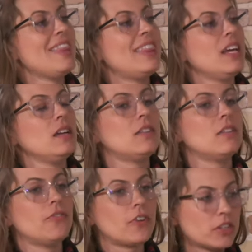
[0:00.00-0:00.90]
think it's
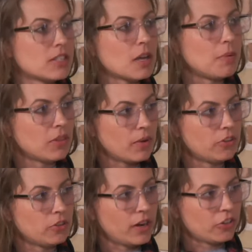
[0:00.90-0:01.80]
the first step in the
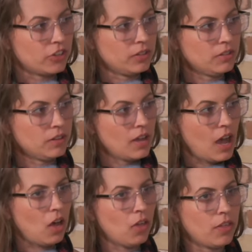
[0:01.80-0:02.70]
right direction. Mm
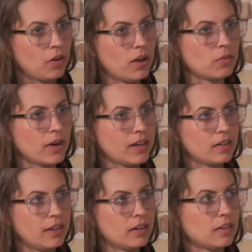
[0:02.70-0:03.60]
-hmm. Although
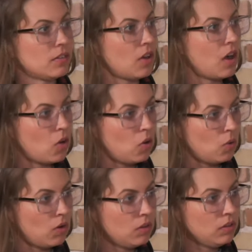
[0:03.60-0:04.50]
unregulated is not
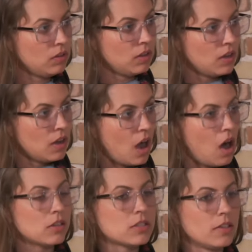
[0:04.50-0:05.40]
cool. Yes.
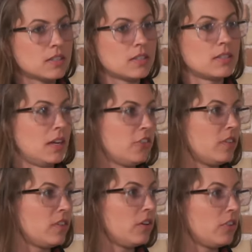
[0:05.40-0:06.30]
Also, these
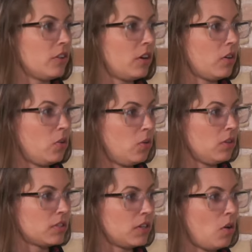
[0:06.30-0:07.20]
detention centers are not
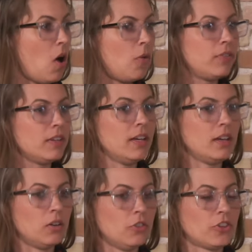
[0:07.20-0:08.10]
cool. So
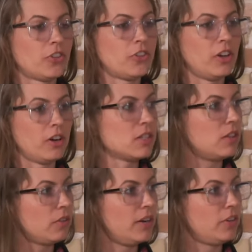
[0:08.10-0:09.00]
hopefully, it'll just steer us
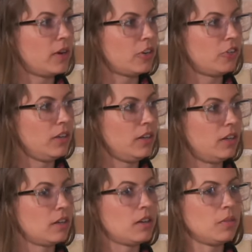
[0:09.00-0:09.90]
in the right direction yeah.
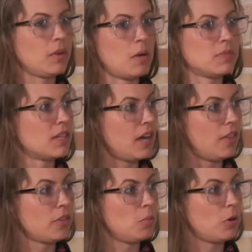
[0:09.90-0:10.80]
and come
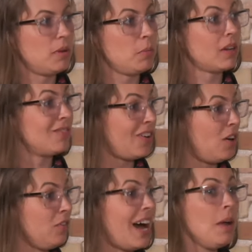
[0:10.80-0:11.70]
together the more people get
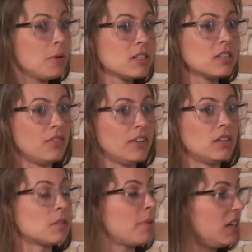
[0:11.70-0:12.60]
involved. I personally feel inspired